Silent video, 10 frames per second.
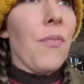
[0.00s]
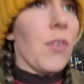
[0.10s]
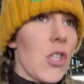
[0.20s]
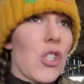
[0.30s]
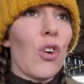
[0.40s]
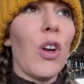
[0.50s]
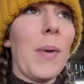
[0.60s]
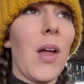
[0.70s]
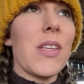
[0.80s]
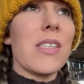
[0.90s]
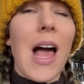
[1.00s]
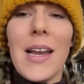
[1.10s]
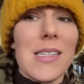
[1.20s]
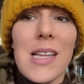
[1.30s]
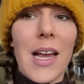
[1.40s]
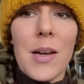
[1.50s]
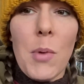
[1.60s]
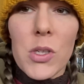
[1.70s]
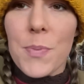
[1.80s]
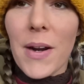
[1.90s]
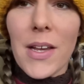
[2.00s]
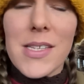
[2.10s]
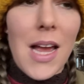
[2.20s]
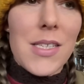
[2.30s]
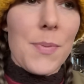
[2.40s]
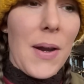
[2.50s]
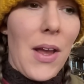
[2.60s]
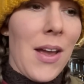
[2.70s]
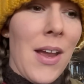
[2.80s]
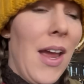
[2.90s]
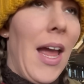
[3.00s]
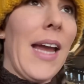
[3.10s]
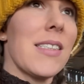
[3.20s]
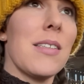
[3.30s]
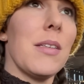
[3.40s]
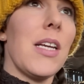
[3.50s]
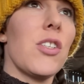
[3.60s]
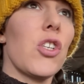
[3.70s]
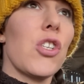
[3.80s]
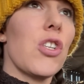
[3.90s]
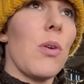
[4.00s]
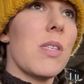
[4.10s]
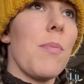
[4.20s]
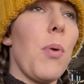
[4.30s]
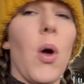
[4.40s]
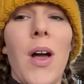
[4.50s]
From the screw bit on the side, it's like a muck spreader, side spreader. It's just so simple.